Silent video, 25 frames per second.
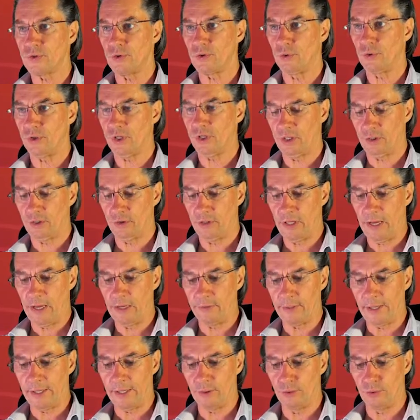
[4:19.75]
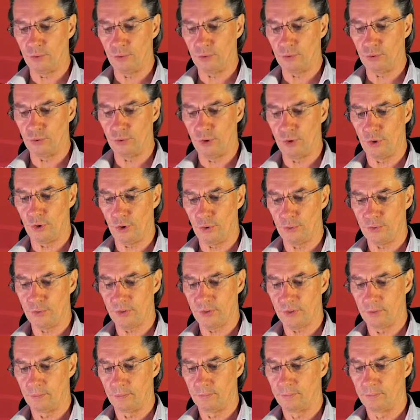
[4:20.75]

So here down, I go to the host.